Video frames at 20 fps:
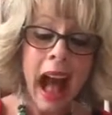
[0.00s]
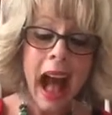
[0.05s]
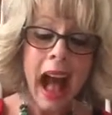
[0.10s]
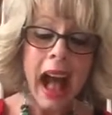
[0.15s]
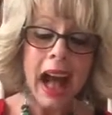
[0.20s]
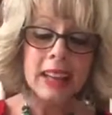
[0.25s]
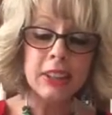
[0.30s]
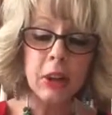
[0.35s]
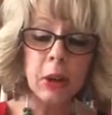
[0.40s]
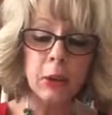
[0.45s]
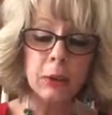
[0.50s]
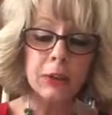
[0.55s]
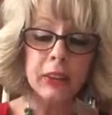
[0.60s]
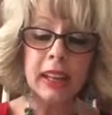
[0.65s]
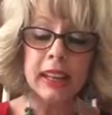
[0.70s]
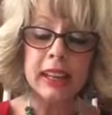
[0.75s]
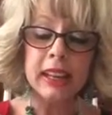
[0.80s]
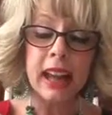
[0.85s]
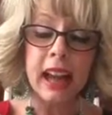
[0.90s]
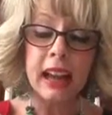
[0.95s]
I don't
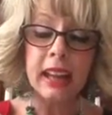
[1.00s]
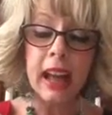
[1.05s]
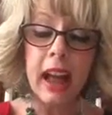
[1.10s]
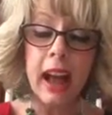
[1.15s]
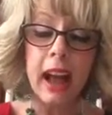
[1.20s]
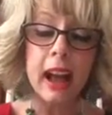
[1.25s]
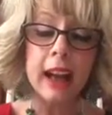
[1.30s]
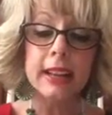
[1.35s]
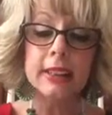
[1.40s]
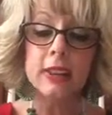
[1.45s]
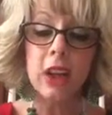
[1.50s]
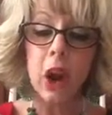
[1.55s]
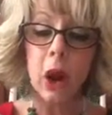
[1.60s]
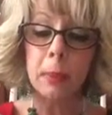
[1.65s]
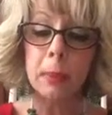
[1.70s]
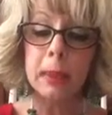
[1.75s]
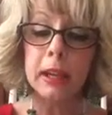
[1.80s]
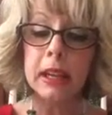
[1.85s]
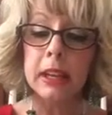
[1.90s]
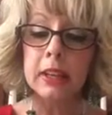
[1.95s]
think God hides our
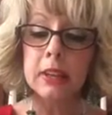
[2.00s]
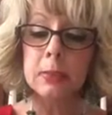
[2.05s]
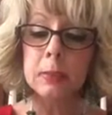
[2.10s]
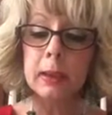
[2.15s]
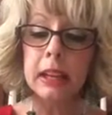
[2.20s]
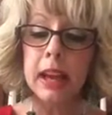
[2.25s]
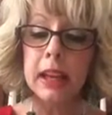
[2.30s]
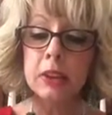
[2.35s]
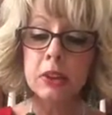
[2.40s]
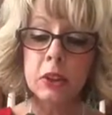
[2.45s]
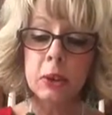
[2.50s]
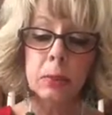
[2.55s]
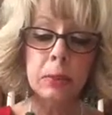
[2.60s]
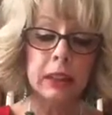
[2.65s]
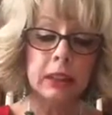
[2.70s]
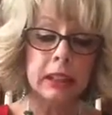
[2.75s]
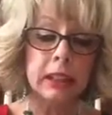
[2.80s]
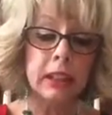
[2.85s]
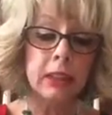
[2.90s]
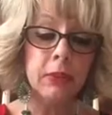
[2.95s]
peace, but I do
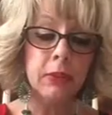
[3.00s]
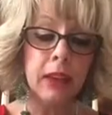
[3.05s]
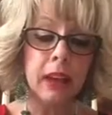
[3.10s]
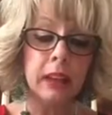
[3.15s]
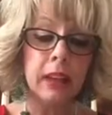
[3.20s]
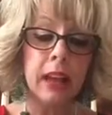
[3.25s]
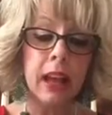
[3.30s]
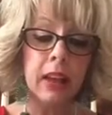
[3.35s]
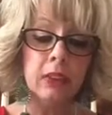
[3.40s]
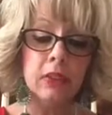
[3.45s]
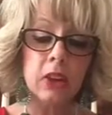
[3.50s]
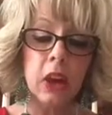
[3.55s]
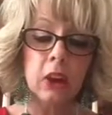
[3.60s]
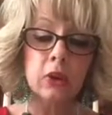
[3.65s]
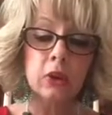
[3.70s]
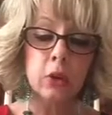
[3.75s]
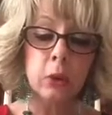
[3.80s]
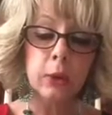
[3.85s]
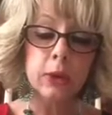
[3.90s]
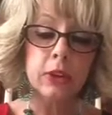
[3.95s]
believe he allows our
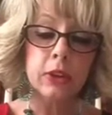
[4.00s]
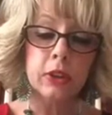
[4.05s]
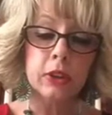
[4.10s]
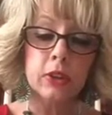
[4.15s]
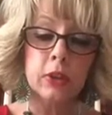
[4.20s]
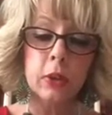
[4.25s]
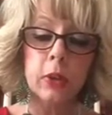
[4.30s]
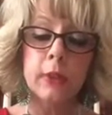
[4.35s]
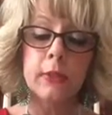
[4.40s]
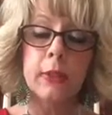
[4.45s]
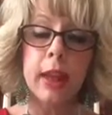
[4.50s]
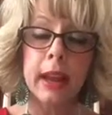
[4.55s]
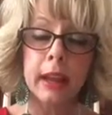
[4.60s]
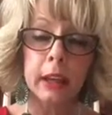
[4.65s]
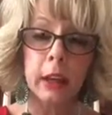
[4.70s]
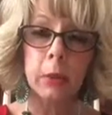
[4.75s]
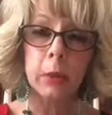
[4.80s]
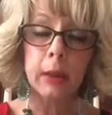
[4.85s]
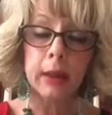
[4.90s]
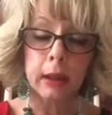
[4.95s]
choices to
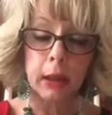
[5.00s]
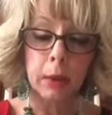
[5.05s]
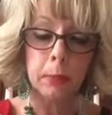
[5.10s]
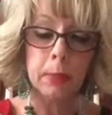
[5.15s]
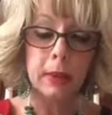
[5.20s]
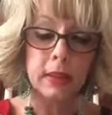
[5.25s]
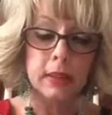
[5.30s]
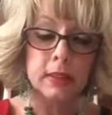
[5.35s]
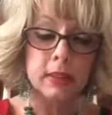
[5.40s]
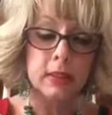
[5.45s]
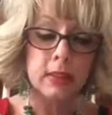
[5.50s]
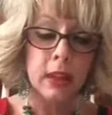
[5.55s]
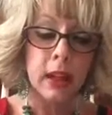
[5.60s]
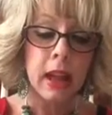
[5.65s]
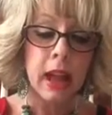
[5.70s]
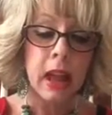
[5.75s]
evacuate our peace.